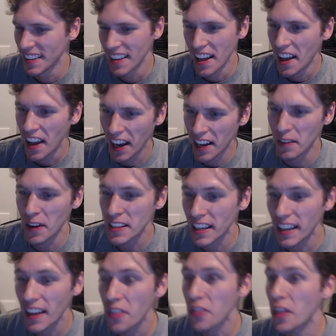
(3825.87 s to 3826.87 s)
Anyways,
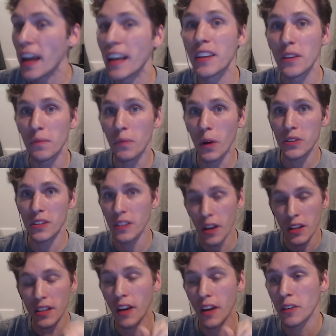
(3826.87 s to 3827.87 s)
uh, thank you. Mostly
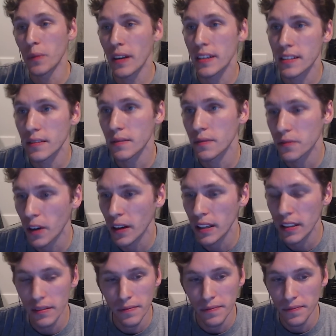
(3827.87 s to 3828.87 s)
lost. 100 bucks.
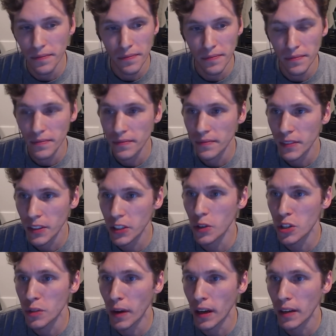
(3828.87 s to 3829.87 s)
Fucking
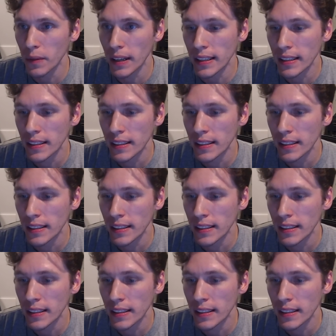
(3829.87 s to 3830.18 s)
huge amount of money.